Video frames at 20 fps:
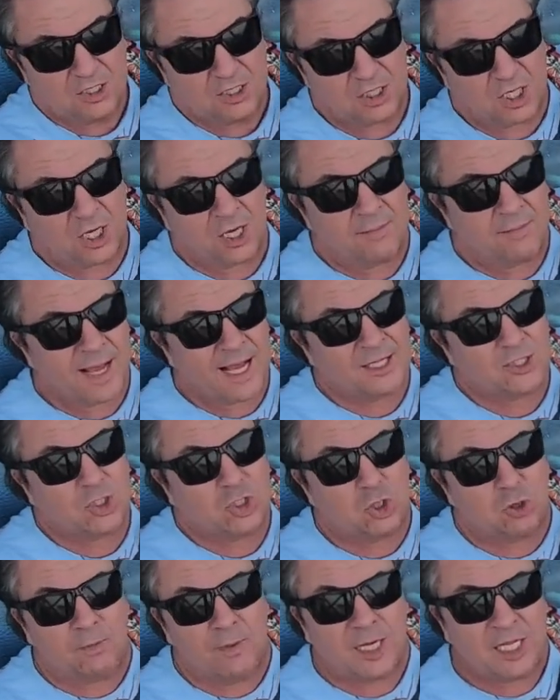talking about
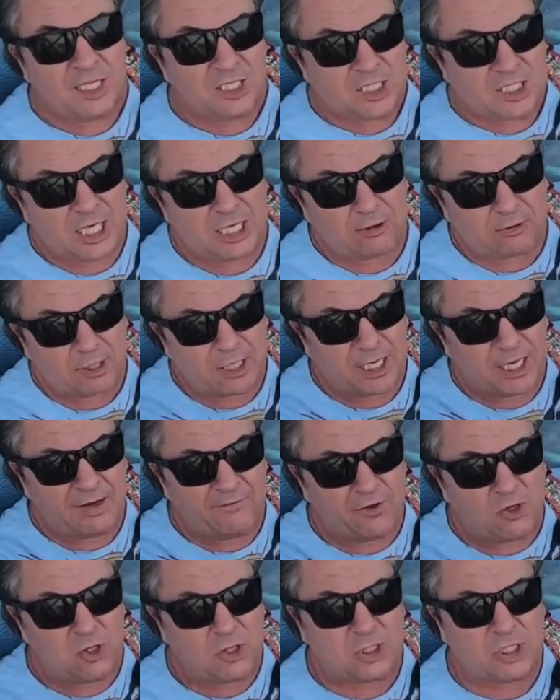so many secret
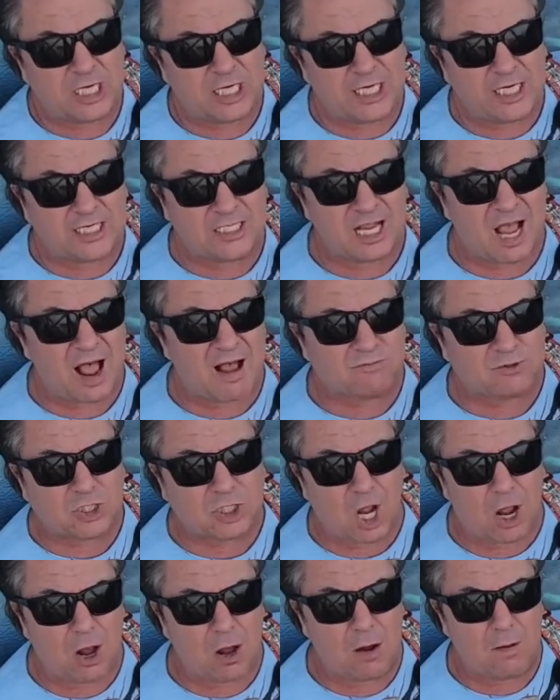evil deeds of
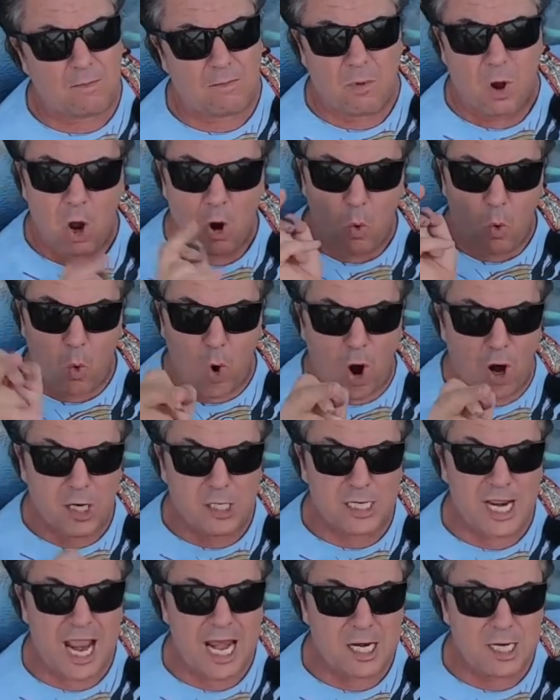some
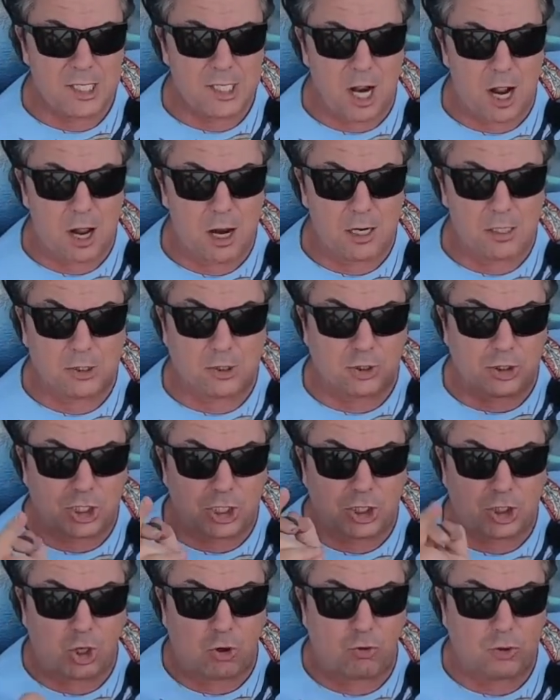one getting done cause
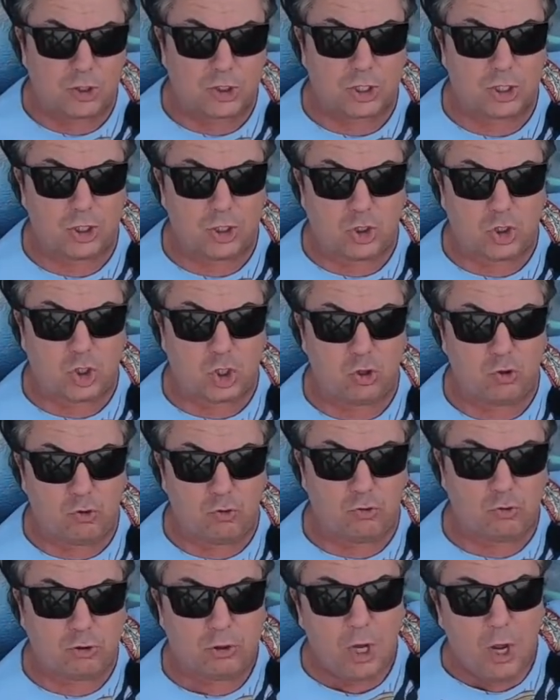he showed us the
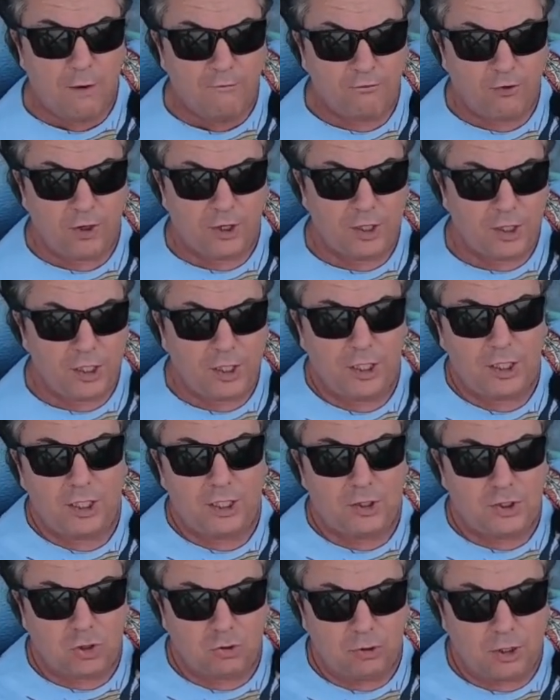truth.
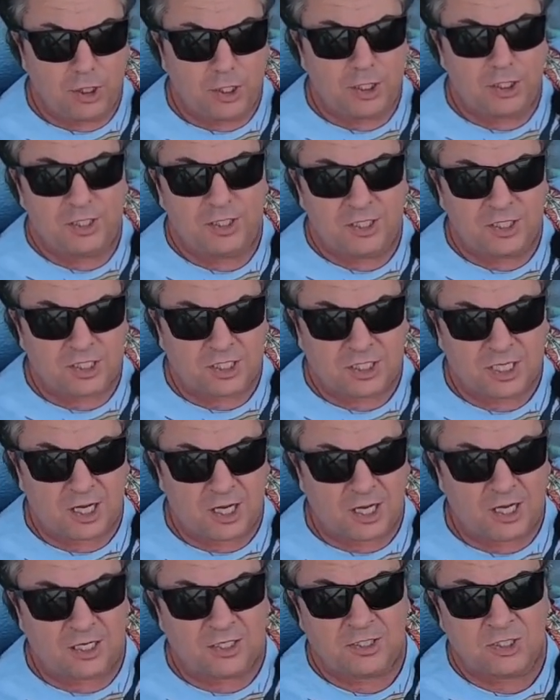Free Julian
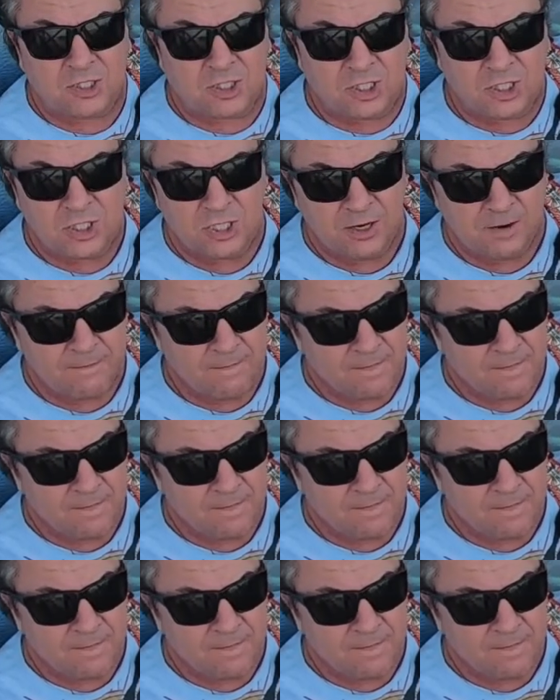Assange,